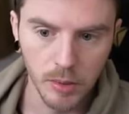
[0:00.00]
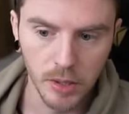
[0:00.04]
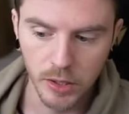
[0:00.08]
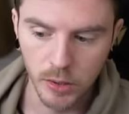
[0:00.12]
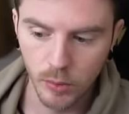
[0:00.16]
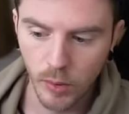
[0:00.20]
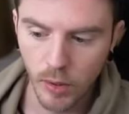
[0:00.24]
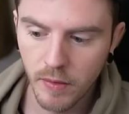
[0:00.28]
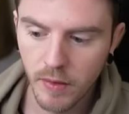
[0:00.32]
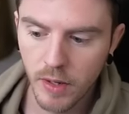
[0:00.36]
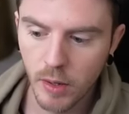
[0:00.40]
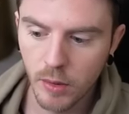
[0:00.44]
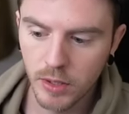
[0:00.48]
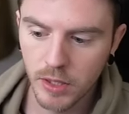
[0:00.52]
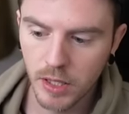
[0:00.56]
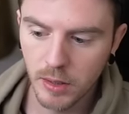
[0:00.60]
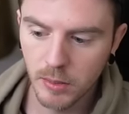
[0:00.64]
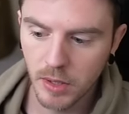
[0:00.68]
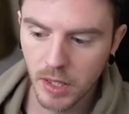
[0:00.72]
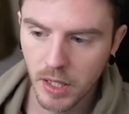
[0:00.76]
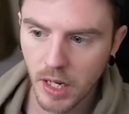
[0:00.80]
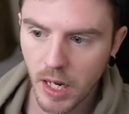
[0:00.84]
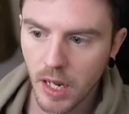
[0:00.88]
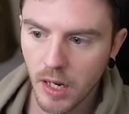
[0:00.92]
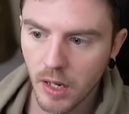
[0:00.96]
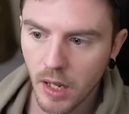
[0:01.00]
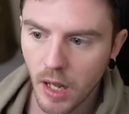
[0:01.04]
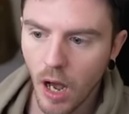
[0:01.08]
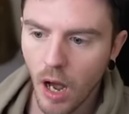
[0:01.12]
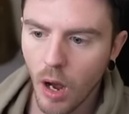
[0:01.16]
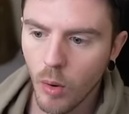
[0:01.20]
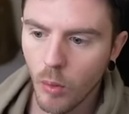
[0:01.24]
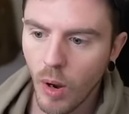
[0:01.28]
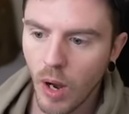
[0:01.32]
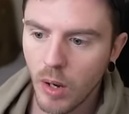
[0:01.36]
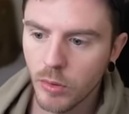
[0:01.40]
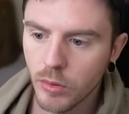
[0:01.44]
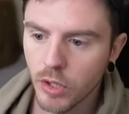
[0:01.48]
So even though it seems like a hand like, oh,
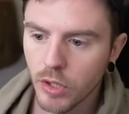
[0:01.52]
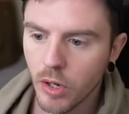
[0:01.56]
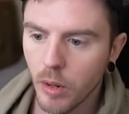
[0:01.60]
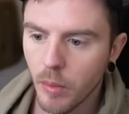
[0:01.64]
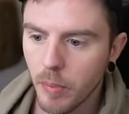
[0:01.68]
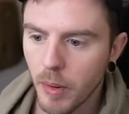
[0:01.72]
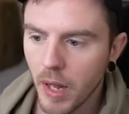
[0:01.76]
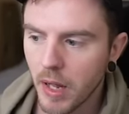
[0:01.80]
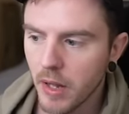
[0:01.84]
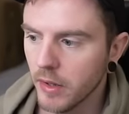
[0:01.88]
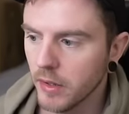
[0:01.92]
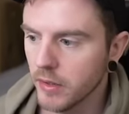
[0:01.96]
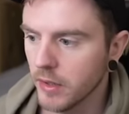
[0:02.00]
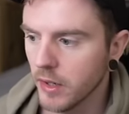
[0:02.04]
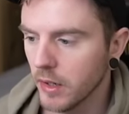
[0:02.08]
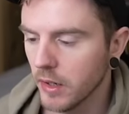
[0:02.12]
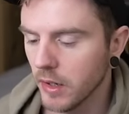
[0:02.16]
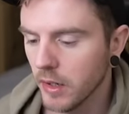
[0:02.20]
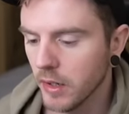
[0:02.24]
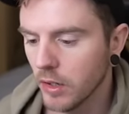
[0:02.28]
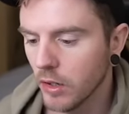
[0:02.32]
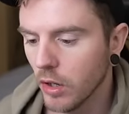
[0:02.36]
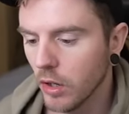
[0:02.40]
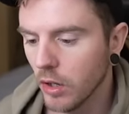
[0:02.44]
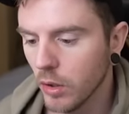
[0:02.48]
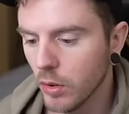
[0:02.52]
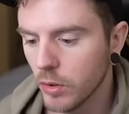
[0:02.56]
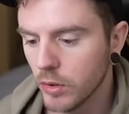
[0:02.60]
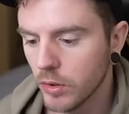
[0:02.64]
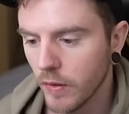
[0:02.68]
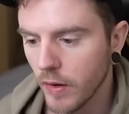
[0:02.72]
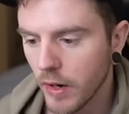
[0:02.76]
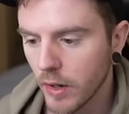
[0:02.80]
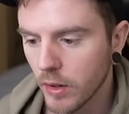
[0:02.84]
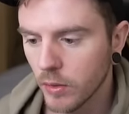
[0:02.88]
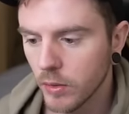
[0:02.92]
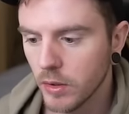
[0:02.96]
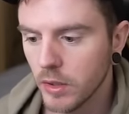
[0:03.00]
why would you not bet this hand? You've got loads of
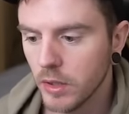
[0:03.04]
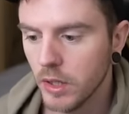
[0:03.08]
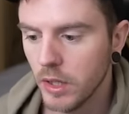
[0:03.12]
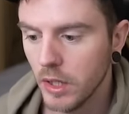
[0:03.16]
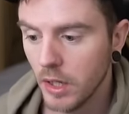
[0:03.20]
equity.